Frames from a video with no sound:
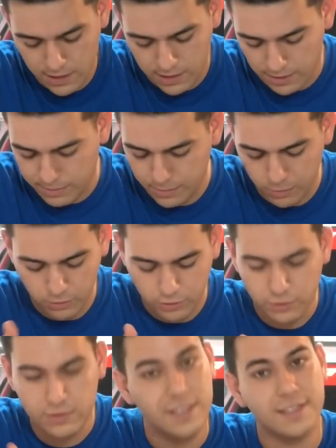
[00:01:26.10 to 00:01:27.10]
People
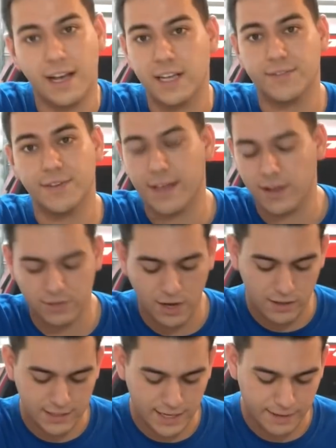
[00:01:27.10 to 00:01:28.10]
use this size for 1,000
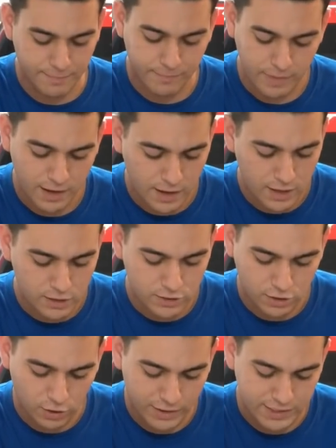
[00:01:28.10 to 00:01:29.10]
all the time.
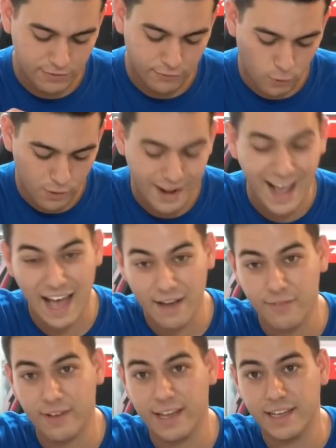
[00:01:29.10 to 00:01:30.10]
So it's a
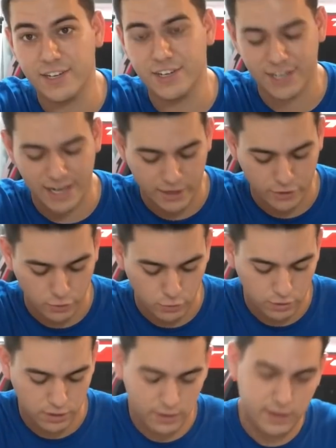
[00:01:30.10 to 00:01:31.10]
4.5-inch
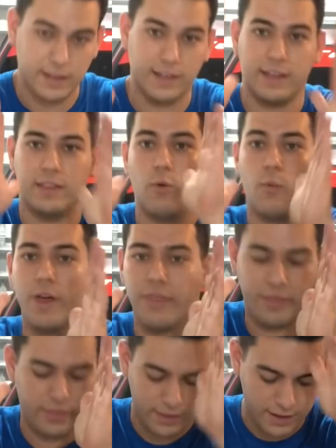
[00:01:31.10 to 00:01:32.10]
intercooler in the
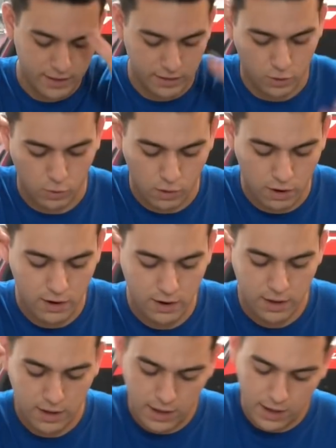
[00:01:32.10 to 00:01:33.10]
width, the core.
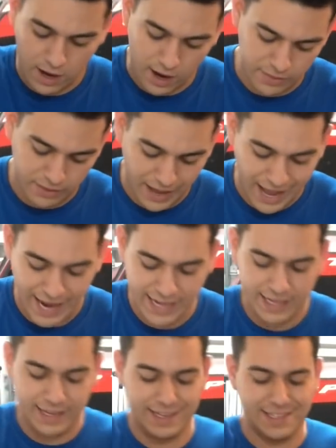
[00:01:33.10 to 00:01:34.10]
The height
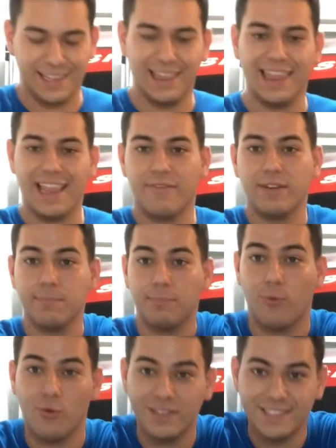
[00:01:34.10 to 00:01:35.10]
is
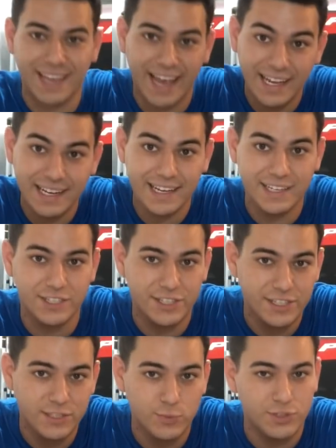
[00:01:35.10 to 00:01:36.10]
11.8
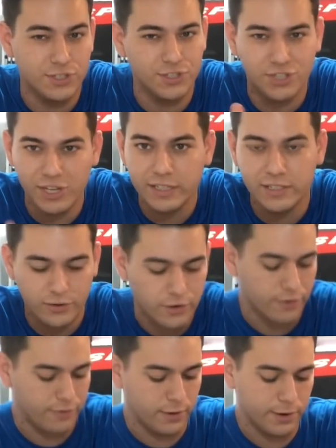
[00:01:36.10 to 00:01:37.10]
inches, which is just
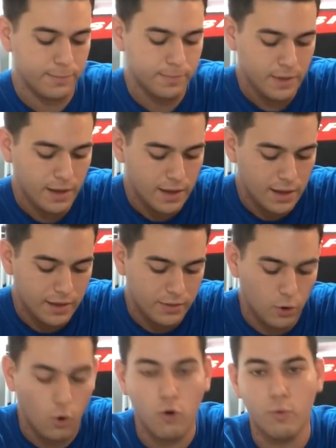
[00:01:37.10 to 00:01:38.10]
under a foot.
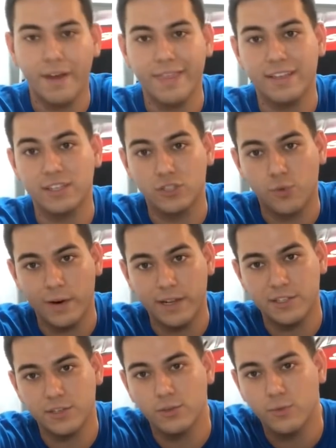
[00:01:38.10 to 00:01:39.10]
The core width is
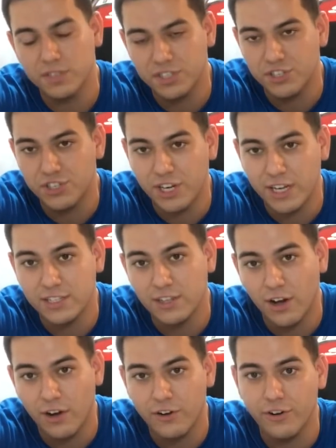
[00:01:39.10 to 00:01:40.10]
22, which is
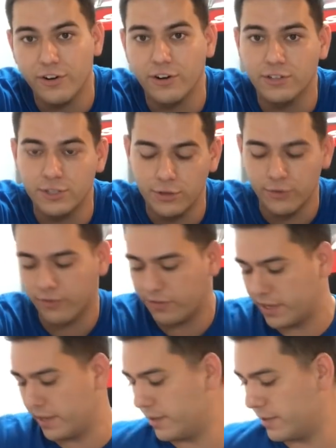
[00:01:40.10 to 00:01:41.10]
just under 2 feet.